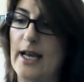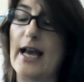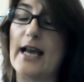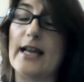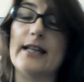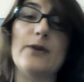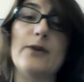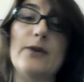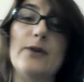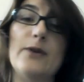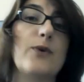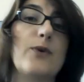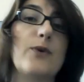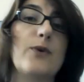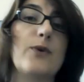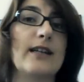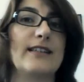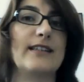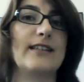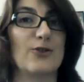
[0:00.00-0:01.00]
Anyone
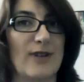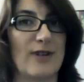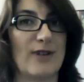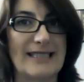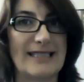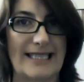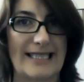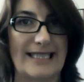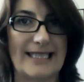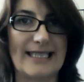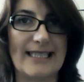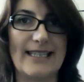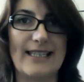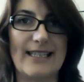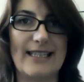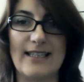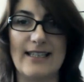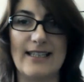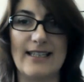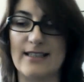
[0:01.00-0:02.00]
interested
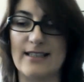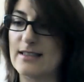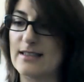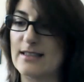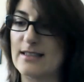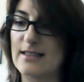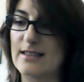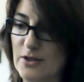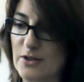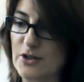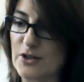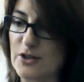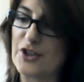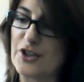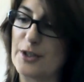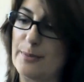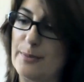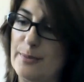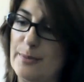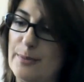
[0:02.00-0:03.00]
in
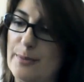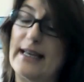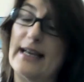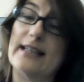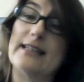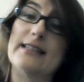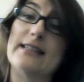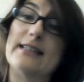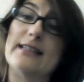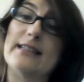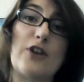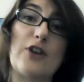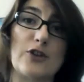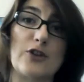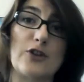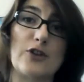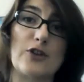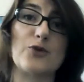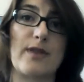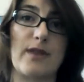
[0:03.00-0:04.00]
sponsorship, get in
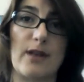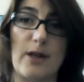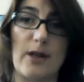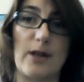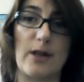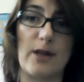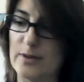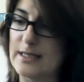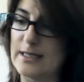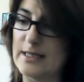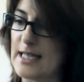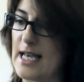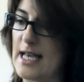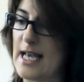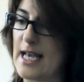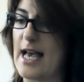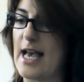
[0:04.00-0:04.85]
touch with Luz,